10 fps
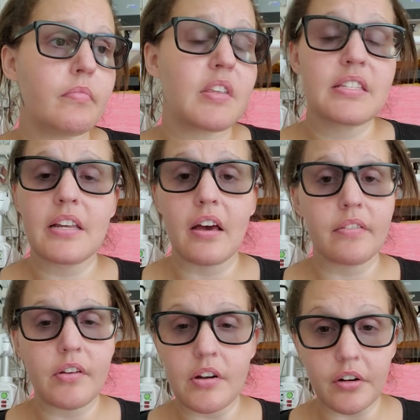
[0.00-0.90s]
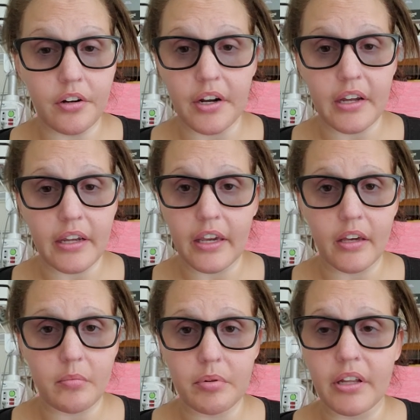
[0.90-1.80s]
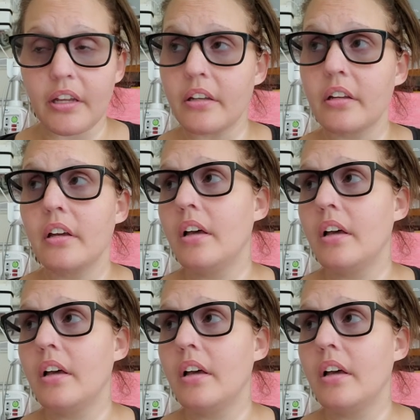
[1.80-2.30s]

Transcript: staff here are great. I can't complain.